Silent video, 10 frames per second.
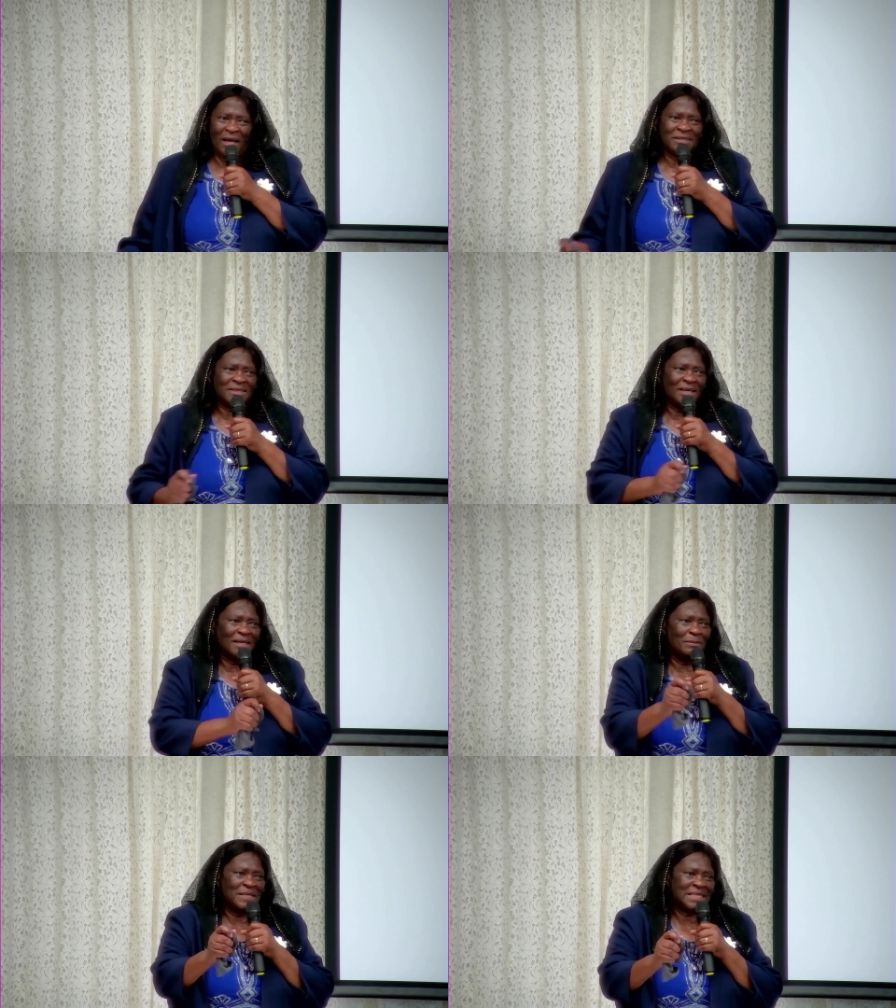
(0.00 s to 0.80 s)

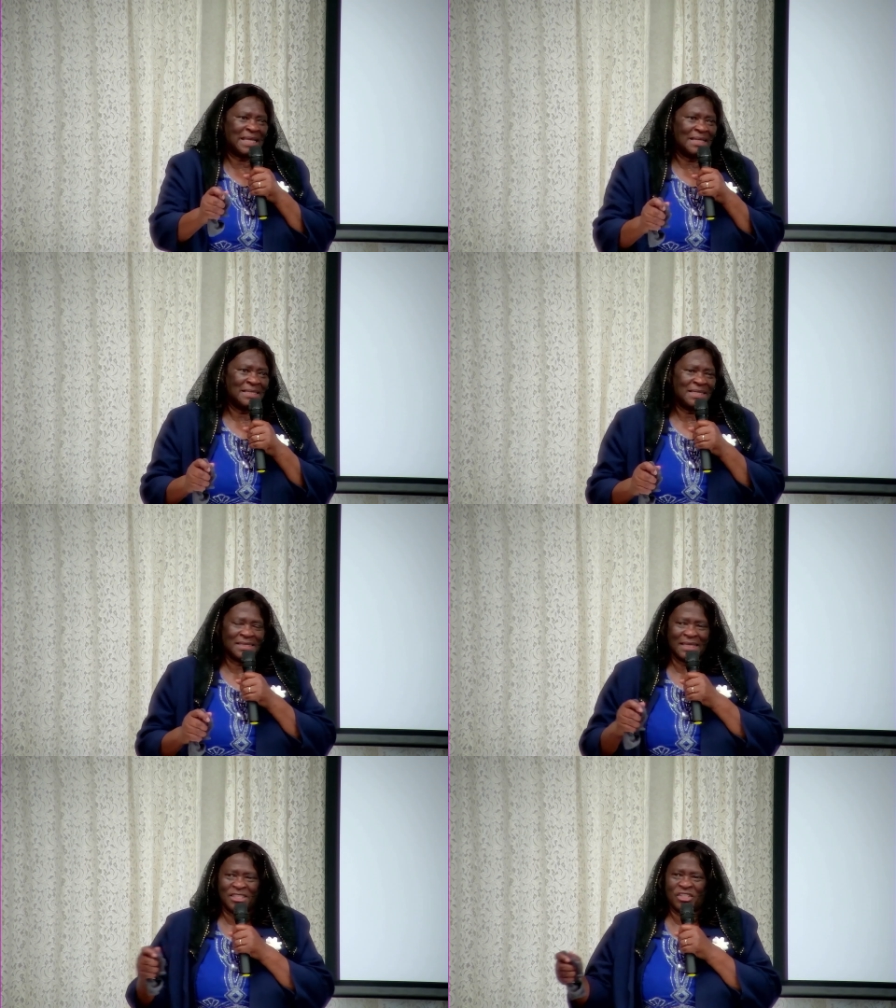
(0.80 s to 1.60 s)
circumstances
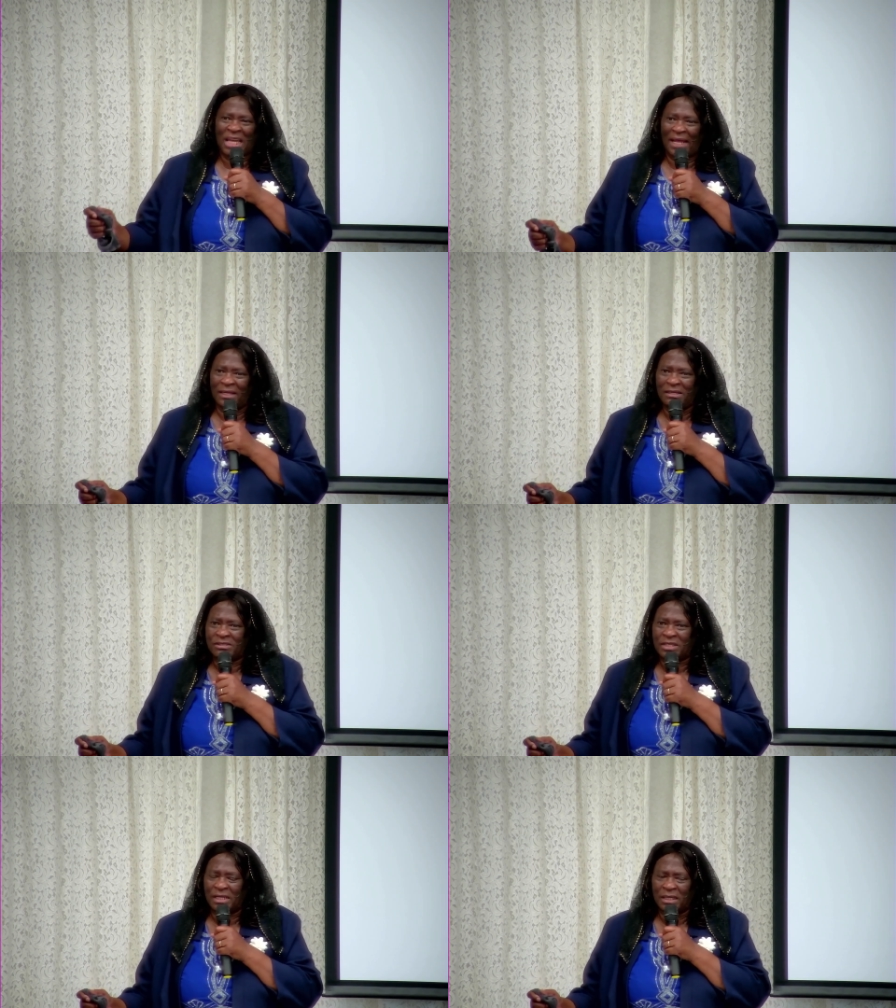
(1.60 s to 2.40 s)
that are
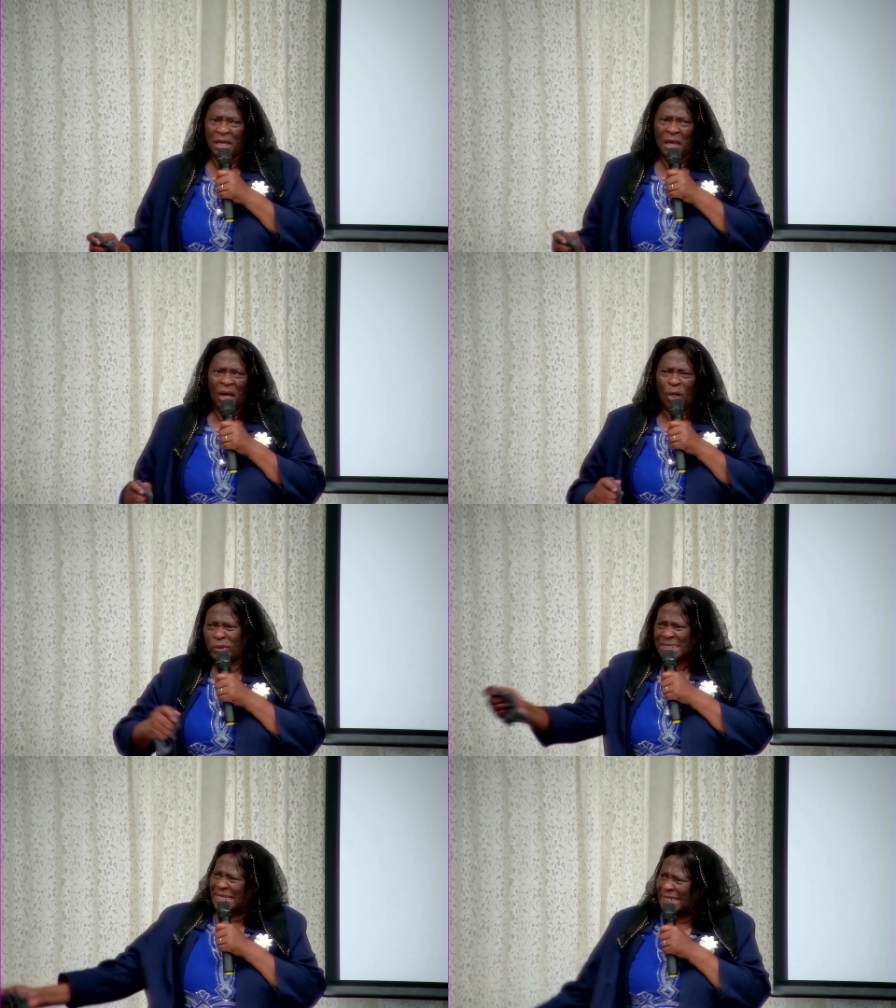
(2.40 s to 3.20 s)
challenging, who
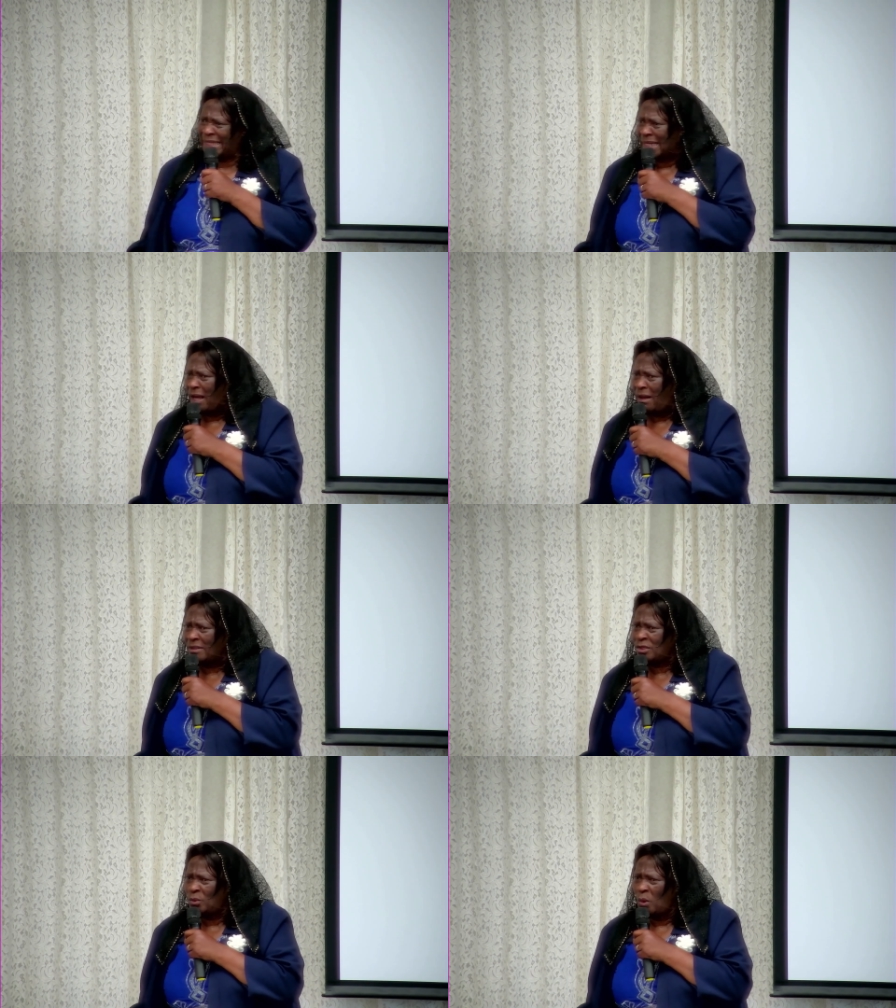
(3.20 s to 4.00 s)
said they
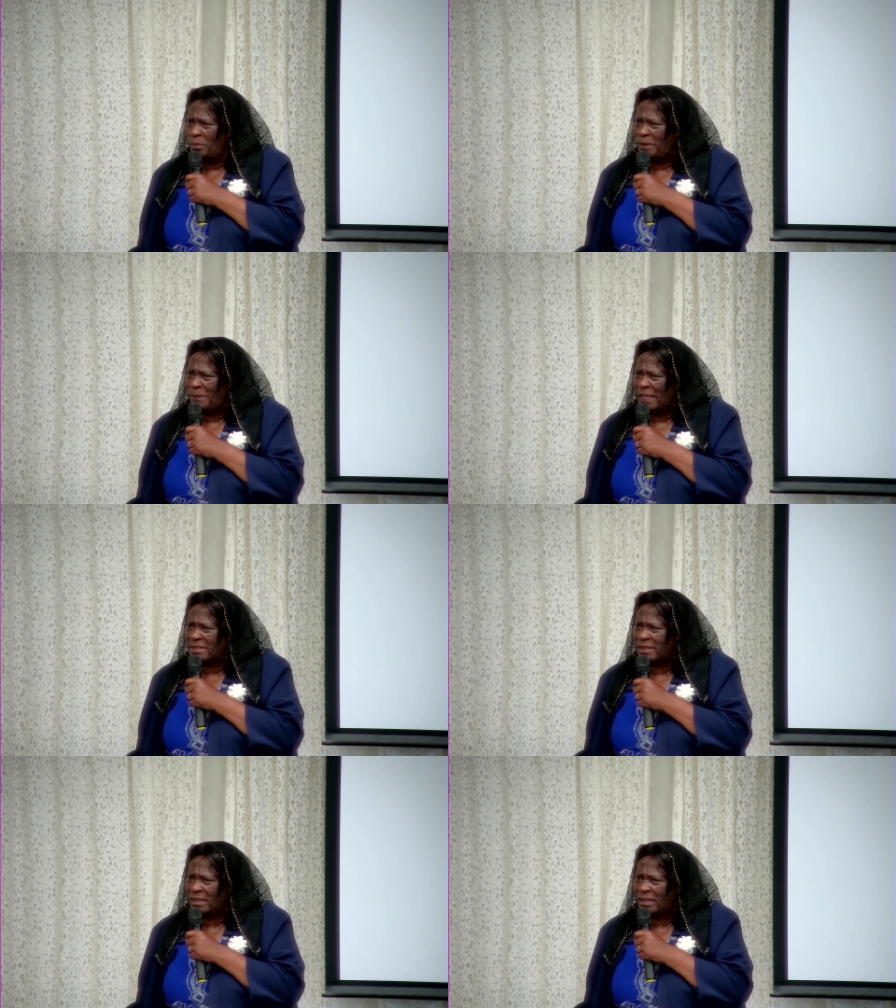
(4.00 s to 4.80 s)
can't and won't be
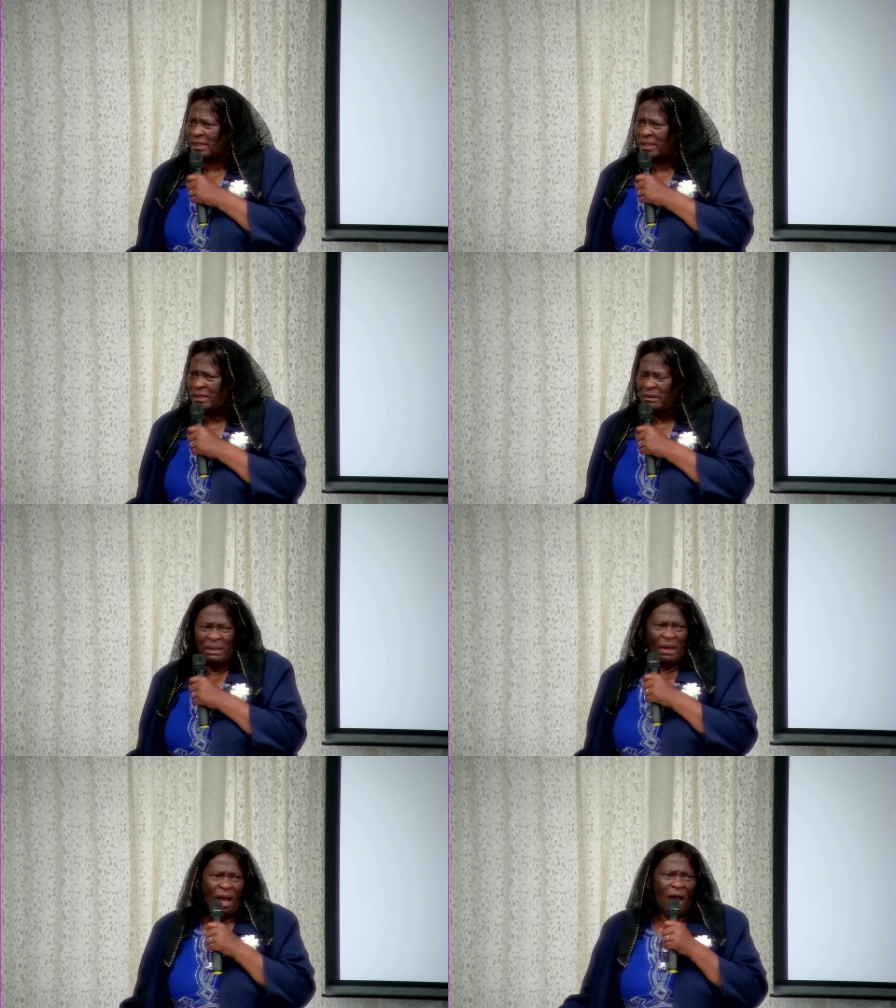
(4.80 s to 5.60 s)
better?
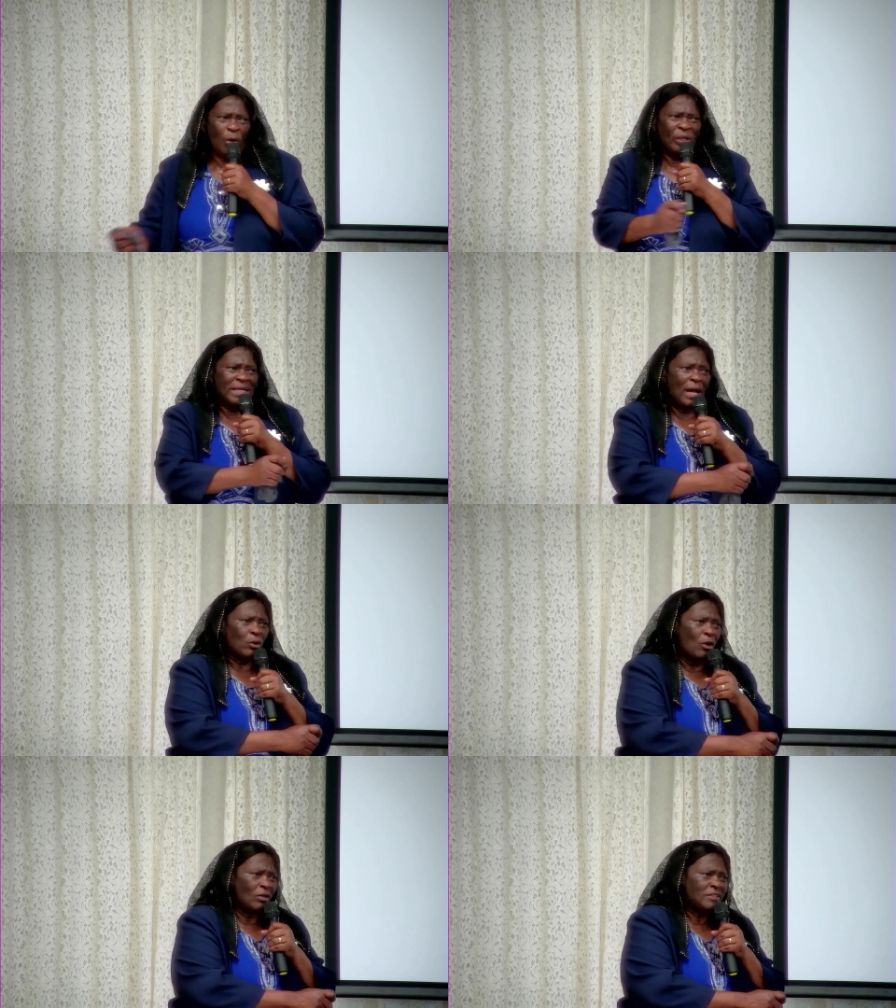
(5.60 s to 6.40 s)
Are we now
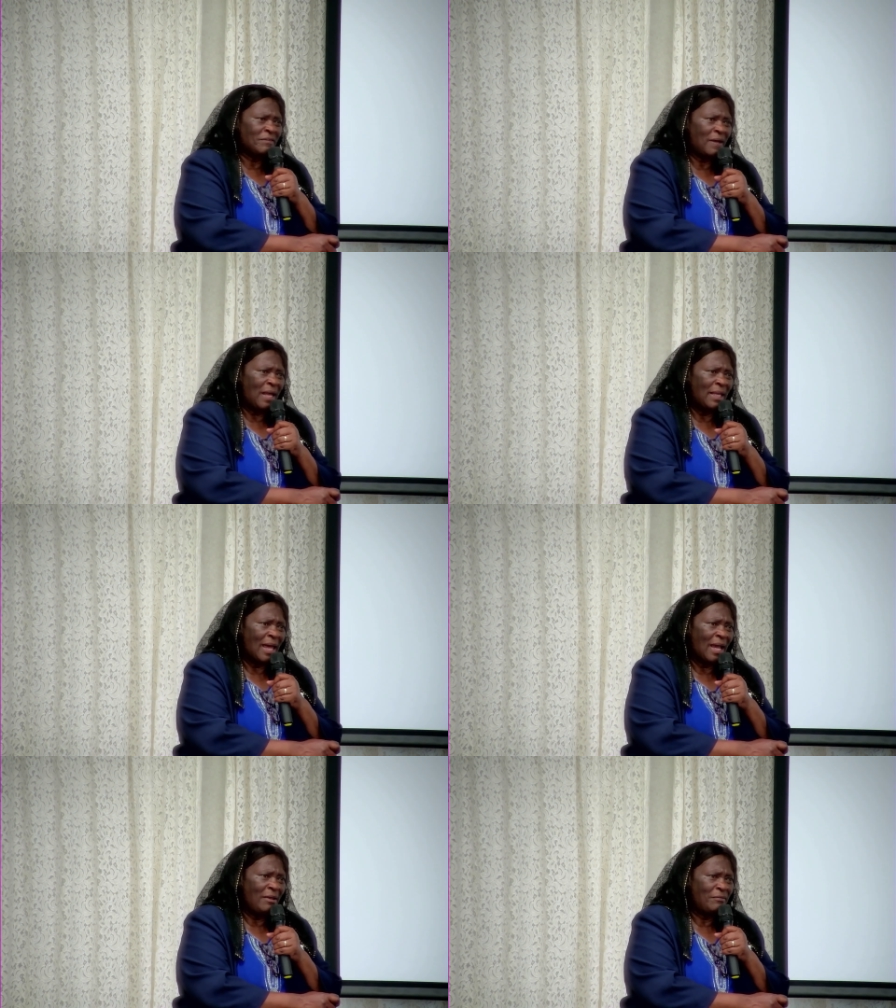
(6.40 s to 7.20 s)
gods of our
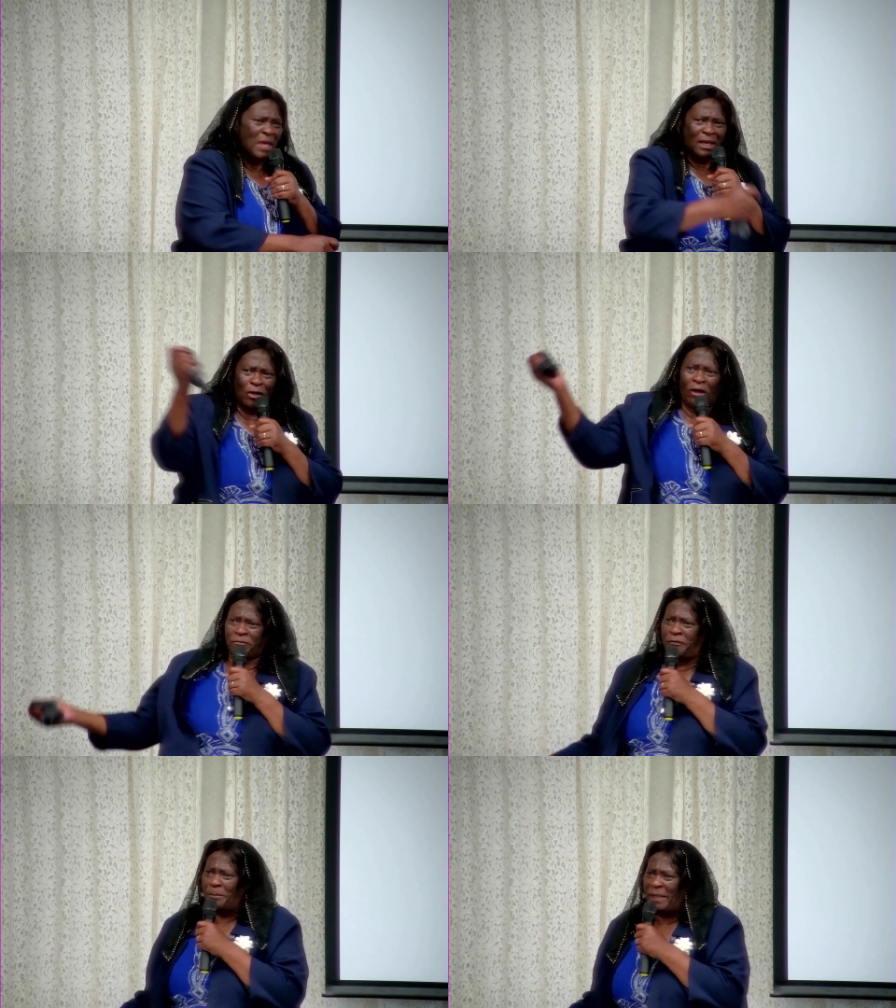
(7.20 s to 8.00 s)
life? God
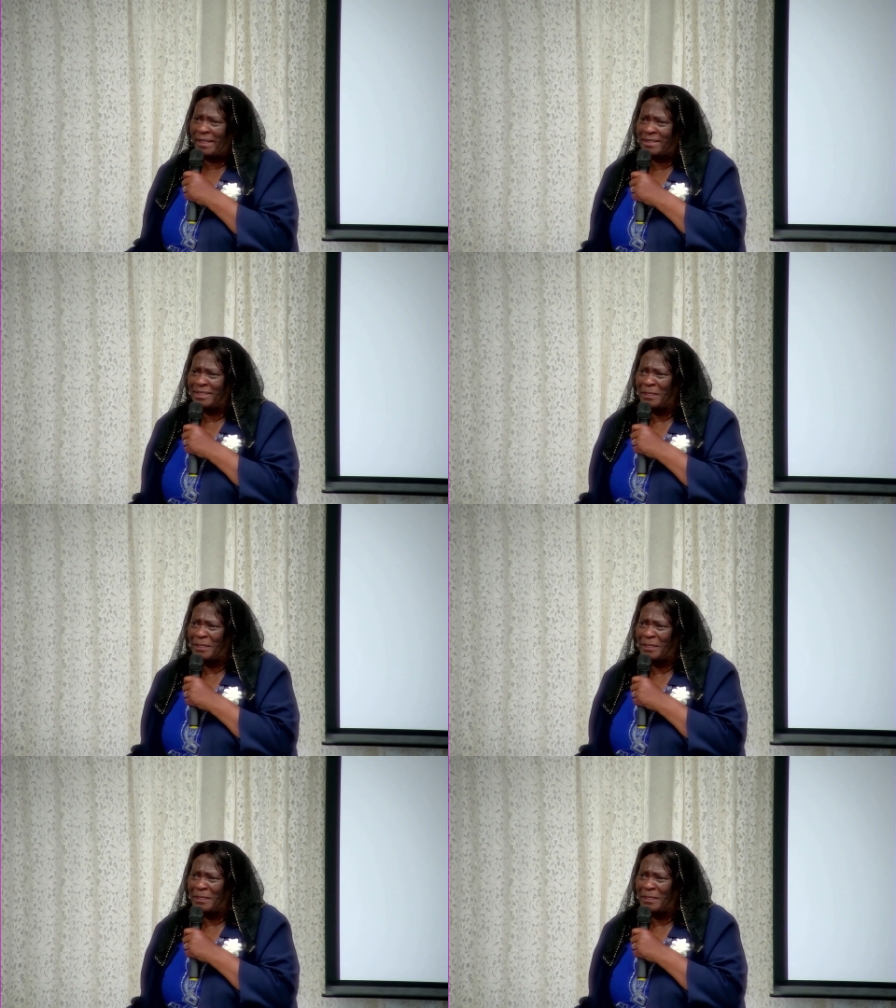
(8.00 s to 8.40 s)
forbid